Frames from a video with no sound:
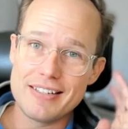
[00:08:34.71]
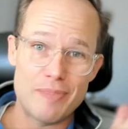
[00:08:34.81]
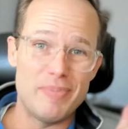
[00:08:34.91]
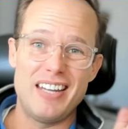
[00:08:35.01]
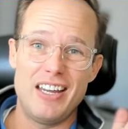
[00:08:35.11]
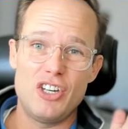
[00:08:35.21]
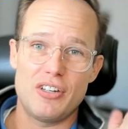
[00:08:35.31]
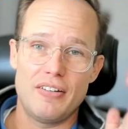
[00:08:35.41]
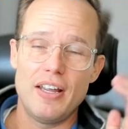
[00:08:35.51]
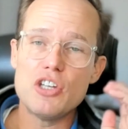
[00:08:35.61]

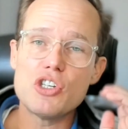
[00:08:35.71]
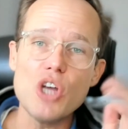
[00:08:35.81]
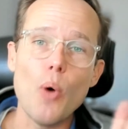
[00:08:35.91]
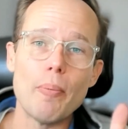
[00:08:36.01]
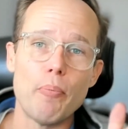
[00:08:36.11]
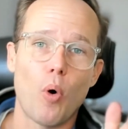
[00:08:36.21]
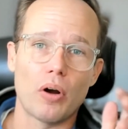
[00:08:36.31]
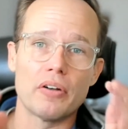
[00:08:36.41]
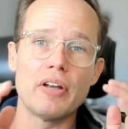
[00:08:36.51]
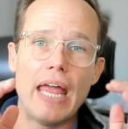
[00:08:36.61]
segmentation, so
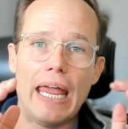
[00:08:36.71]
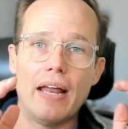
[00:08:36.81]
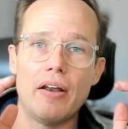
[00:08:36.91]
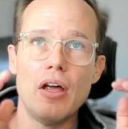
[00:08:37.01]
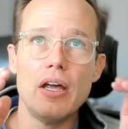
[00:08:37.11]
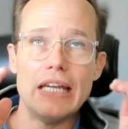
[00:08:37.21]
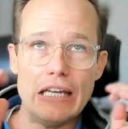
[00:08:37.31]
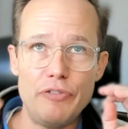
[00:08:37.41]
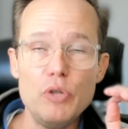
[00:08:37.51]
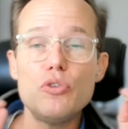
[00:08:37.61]
important. And
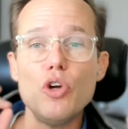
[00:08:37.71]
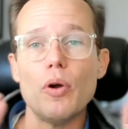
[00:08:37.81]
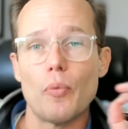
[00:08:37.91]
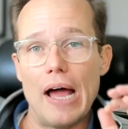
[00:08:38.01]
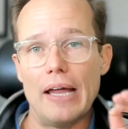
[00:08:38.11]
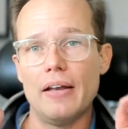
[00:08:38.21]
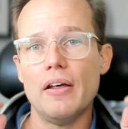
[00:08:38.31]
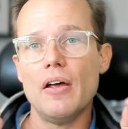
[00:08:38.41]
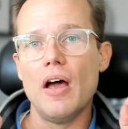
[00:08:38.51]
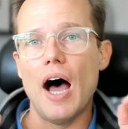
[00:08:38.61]
if you do it right,
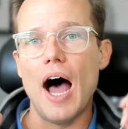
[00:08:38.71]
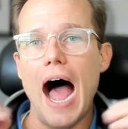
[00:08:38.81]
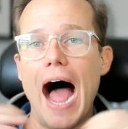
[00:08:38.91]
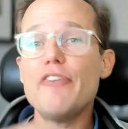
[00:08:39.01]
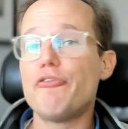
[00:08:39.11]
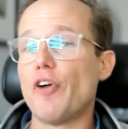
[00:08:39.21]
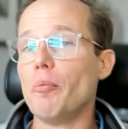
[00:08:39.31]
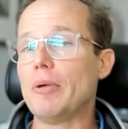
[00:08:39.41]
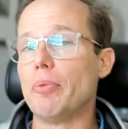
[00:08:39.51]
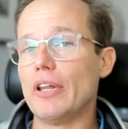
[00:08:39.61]
I
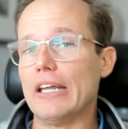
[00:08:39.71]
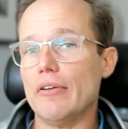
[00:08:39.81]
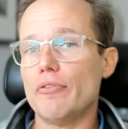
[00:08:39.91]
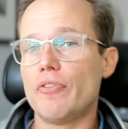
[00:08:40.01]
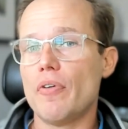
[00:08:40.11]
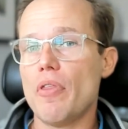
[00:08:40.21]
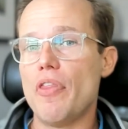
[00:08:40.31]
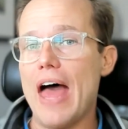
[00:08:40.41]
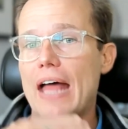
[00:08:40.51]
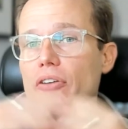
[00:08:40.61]
firmly believe
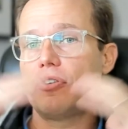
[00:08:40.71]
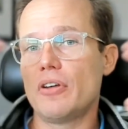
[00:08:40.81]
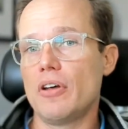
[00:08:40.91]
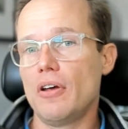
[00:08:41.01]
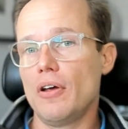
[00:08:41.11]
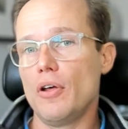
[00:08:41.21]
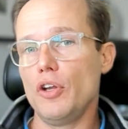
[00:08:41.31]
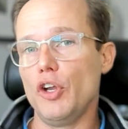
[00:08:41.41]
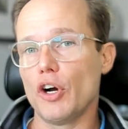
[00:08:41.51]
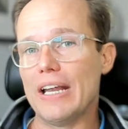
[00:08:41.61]
that
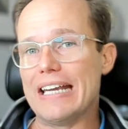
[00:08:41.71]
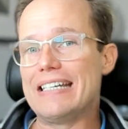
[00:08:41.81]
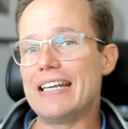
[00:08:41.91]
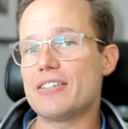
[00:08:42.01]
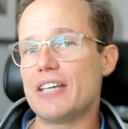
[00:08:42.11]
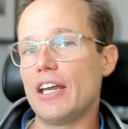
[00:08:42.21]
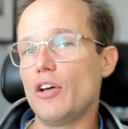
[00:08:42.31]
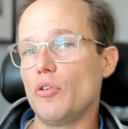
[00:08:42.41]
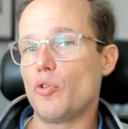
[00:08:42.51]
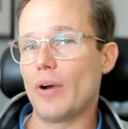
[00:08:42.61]
your
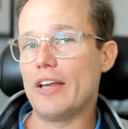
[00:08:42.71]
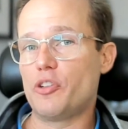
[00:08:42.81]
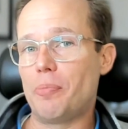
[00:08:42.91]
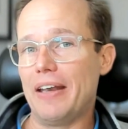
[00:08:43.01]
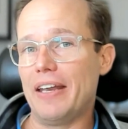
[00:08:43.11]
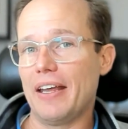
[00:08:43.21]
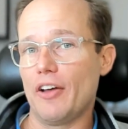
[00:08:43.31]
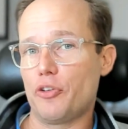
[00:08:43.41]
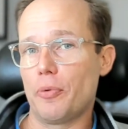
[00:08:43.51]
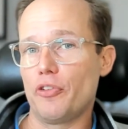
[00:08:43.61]
existing great spending
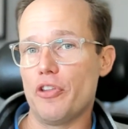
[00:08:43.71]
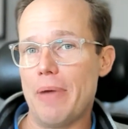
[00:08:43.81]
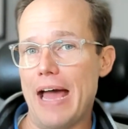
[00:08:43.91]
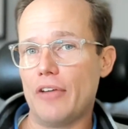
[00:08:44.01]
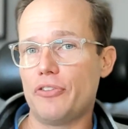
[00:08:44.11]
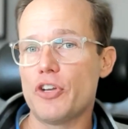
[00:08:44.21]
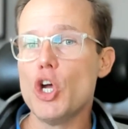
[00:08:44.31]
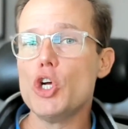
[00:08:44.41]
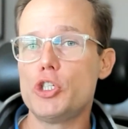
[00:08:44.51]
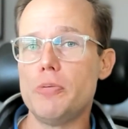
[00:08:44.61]
customers in the past
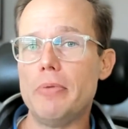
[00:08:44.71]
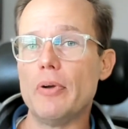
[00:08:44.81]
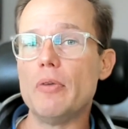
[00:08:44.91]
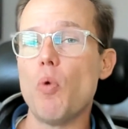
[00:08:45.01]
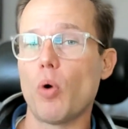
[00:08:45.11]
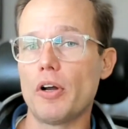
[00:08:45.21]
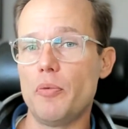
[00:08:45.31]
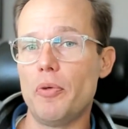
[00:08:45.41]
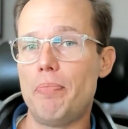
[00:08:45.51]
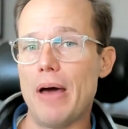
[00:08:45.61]
should be
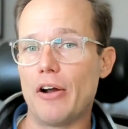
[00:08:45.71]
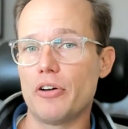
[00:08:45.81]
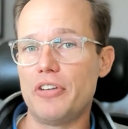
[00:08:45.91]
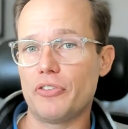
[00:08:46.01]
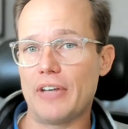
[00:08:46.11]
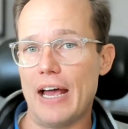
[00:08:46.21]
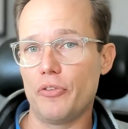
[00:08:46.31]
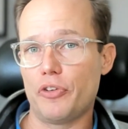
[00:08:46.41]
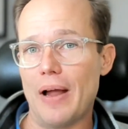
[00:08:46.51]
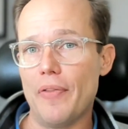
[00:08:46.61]
rewarded with better
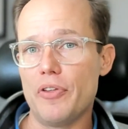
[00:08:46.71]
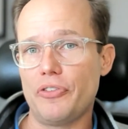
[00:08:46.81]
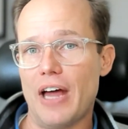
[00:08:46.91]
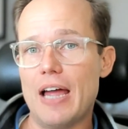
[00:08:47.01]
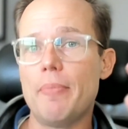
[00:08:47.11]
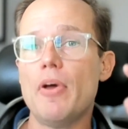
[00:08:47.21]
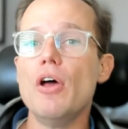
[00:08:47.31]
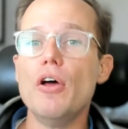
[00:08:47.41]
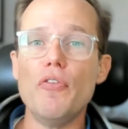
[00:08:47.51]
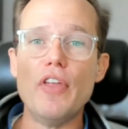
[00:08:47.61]
discounts around this time
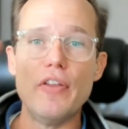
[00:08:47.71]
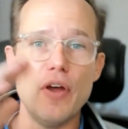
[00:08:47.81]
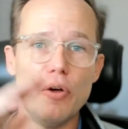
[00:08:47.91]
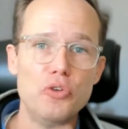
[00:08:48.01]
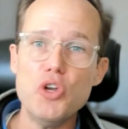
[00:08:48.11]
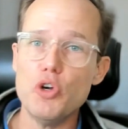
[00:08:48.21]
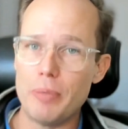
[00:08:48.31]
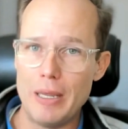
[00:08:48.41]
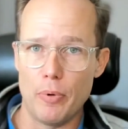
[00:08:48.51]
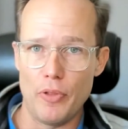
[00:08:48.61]
than those new
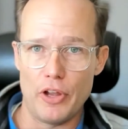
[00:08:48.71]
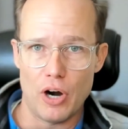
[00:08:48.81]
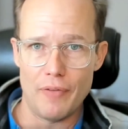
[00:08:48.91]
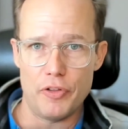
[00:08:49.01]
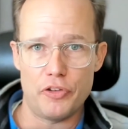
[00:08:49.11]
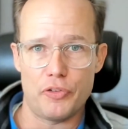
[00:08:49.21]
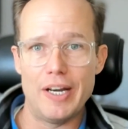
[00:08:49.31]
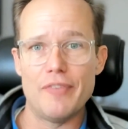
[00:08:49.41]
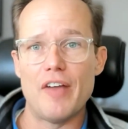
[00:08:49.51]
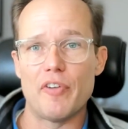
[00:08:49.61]
people that are off the
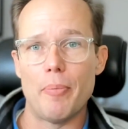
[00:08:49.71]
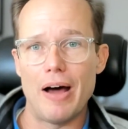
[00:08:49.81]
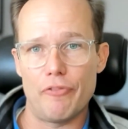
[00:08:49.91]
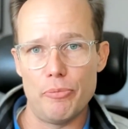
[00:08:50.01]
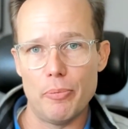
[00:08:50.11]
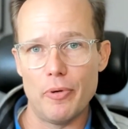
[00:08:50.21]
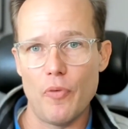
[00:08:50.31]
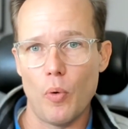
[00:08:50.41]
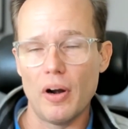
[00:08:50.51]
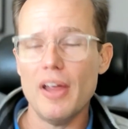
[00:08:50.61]
street have never bought from you
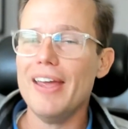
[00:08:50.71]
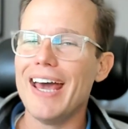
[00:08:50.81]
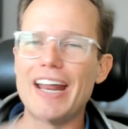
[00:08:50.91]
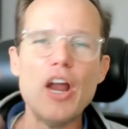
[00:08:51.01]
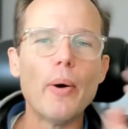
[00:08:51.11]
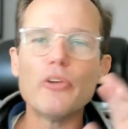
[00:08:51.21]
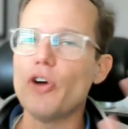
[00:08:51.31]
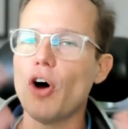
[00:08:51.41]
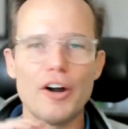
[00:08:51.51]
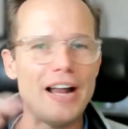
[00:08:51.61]
before. I know it's
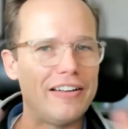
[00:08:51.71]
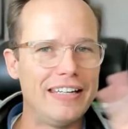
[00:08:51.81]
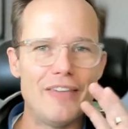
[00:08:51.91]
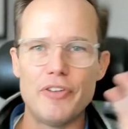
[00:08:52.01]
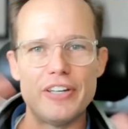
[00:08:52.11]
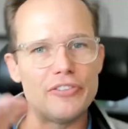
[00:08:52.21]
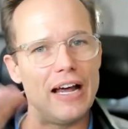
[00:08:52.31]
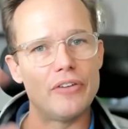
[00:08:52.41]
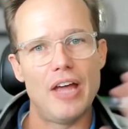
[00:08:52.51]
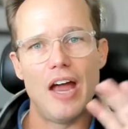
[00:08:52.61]
hard not to give the
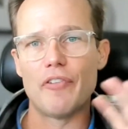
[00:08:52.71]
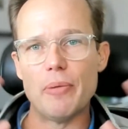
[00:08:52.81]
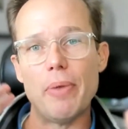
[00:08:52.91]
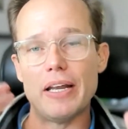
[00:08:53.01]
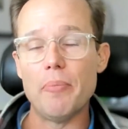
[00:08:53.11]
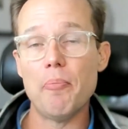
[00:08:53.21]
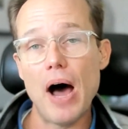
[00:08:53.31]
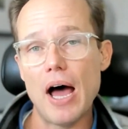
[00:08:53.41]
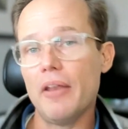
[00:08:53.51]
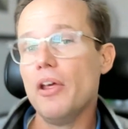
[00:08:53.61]
discount to everybody,
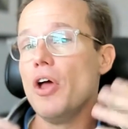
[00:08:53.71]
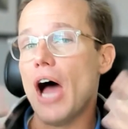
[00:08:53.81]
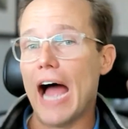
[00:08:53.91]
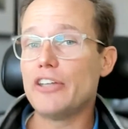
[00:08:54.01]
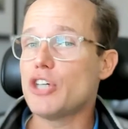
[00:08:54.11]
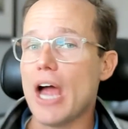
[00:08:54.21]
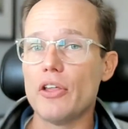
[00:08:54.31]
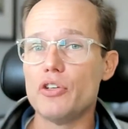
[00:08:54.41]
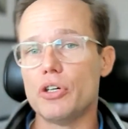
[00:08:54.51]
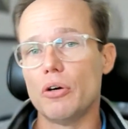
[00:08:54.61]
but I
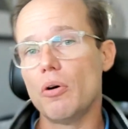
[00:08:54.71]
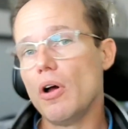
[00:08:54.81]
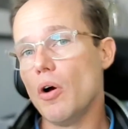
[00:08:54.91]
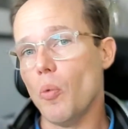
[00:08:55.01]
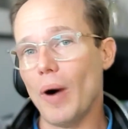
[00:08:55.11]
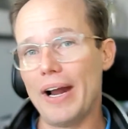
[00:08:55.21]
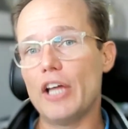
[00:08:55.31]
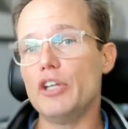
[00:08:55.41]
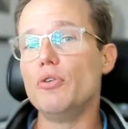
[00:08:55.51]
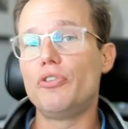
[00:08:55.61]
challenge you. Why
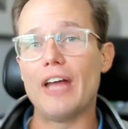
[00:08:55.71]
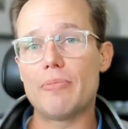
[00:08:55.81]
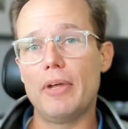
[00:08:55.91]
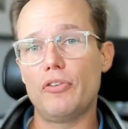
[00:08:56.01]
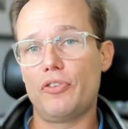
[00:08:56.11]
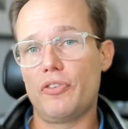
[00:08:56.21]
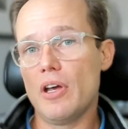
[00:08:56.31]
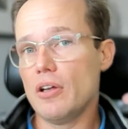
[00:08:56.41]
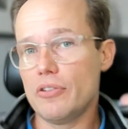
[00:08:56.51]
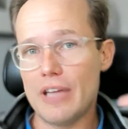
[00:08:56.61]
not use segments
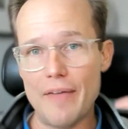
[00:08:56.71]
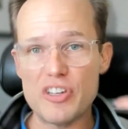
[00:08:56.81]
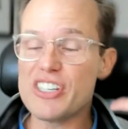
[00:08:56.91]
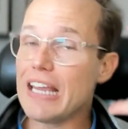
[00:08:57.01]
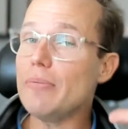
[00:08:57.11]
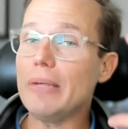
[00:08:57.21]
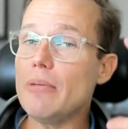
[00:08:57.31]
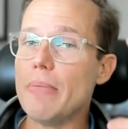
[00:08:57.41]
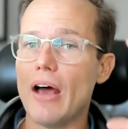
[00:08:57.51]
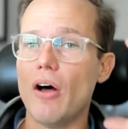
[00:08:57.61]
to have the same
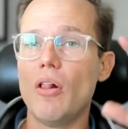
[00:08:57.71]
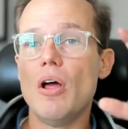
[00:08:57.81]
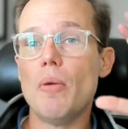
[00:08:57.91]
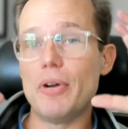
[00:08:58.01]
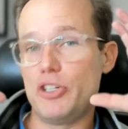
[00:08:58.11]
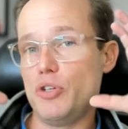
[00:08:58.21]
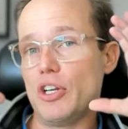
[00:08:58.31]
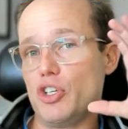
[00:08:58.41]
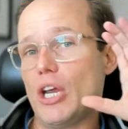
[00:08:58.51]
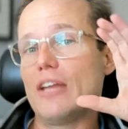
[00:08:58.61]
email, but you
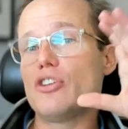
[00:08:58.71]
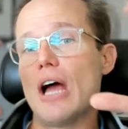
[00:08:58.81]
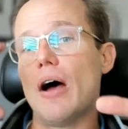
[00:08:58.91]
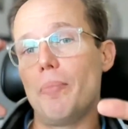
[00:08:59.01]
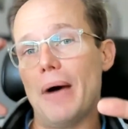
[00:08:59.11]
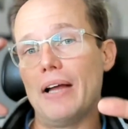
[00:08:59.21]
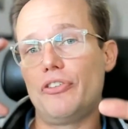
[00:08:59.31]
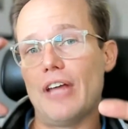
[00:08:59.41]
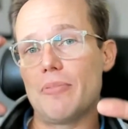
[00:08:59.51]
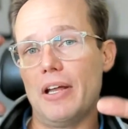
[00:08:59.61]
can change out by
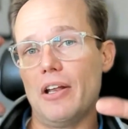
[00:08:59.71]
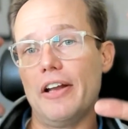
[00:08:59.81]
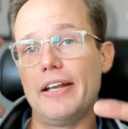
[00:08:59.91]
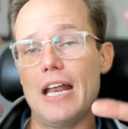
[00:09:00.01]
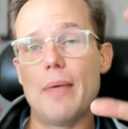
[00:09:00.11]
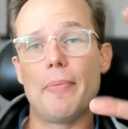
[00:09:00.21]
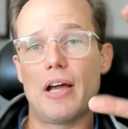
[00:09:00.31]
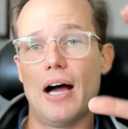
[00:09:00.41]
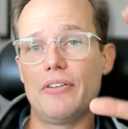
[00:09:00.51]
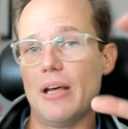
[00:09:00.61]
segment in a dynamic
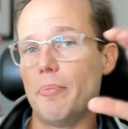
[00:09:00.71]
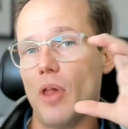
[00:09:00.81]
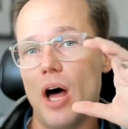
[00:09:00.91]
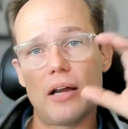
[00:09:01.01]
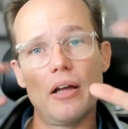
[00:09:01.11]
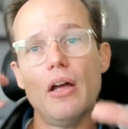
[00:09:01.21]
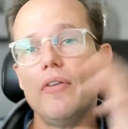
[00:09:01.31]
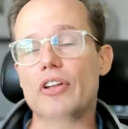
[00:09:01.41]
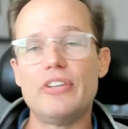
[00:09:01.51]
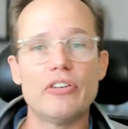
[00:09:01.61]
content block
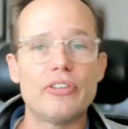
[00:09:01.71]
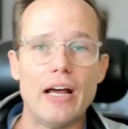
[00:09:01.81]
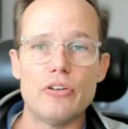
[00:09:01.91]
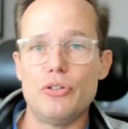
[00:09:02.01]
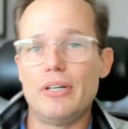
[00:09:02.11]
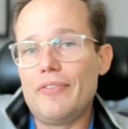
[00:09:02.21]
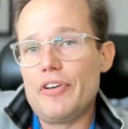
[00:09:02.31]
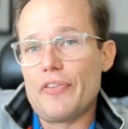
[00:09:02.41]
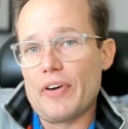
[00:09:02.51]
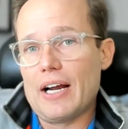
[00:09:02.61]
the discounts you give to
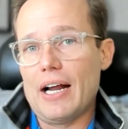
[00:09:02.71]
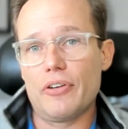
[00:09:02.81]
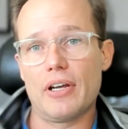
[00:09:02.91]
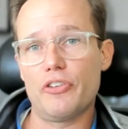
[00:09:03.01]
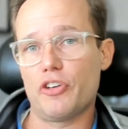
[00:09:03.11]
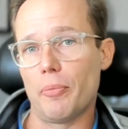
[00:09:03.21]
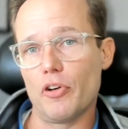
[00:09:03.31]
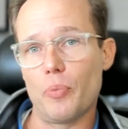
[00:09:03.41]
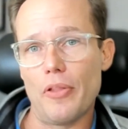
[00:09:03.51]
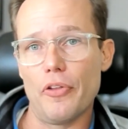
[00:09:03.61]
different kinds of
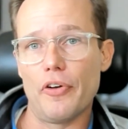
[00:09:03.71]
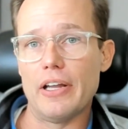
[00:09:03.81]
customers, whether they're